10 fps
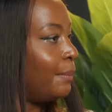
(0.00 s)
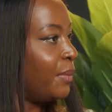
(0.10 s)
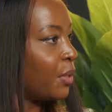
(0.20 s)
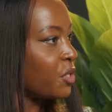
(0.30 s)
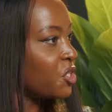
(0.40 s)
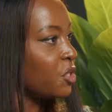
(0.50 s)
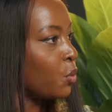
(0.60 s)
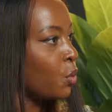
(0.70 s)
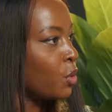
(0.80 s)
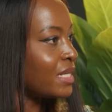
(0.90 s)
Because she
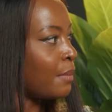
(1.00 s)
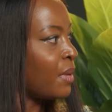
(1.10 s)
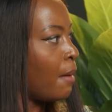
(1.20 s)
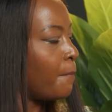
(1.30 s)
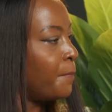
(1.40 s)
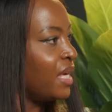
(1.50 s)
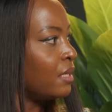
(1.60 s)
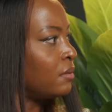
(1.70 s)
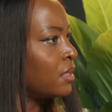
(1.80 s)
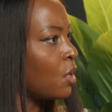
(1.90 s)
got up,
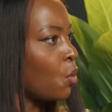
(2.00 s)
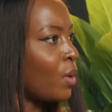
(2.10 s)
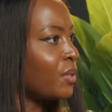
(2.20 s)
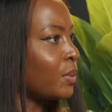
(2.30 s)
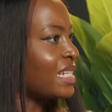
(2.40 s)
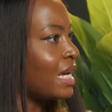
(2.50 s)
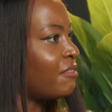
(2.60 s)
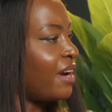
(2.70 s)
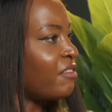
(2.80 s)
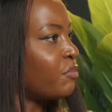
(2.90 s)
peeled, what, what,
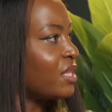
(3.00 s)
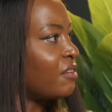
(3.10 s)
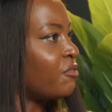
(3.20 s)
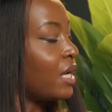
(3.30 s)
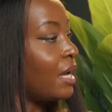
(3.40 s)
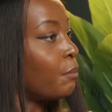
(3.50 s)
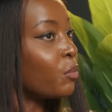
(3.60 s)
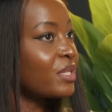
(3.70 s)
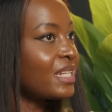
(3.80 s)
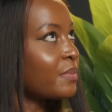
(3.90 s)
five, put the food.
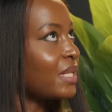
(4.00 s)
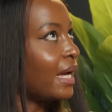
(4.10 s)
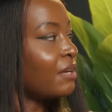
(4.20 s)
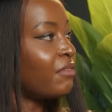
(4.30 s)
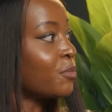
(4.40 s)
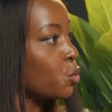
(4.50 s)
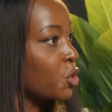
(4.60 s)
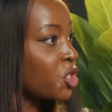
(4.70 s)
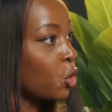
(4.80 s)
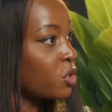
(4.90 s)
Most times, like if I'm to
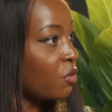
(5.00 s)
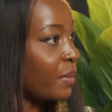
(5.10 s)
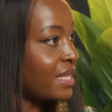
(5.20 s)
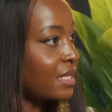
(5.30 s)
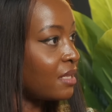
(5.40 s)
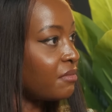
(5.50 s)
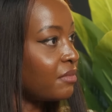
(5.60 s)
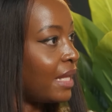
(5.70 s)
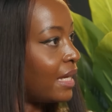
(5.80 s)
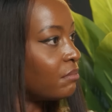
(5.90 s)
wash clothes for myself,
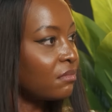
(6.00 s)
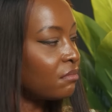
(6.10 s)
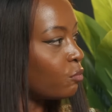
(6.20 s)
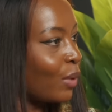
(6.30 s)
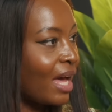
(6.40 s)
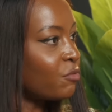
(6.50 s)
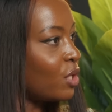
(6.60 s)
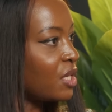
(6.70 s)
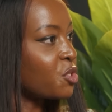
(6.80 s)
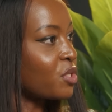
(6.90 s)
like you have no
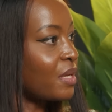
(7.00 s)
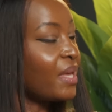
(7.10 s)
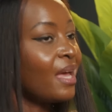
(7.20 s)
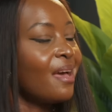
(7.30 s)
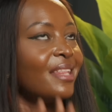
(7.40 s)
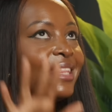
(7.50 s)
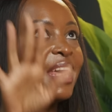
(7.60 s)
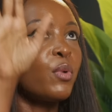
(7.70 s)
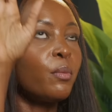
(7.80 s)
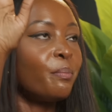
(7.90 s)
left they
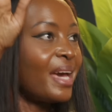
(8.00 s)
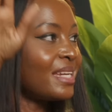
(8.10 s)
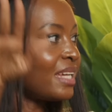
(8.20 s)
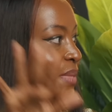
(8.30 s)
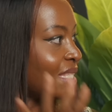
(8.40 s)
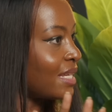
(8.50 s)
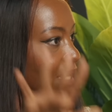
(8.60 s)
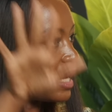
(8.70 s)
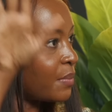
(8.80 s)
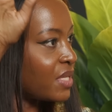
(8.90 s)
will by the time the sun
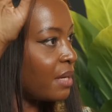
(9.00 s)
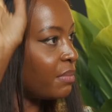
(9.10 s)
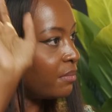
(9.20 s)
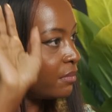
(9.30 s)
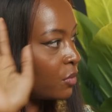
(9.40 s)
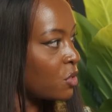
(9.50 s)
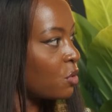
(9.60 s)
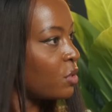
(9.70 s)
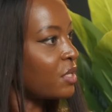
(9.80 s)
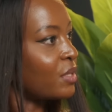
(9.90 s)
comes up those
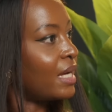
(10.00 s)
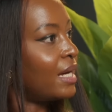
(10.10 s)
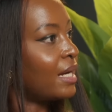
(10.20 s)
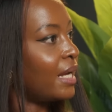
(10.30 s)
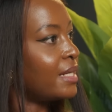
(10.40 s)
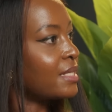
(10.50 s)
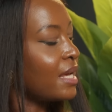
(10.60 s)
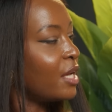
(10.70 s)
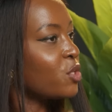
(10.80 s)
clothes are on the hang lines.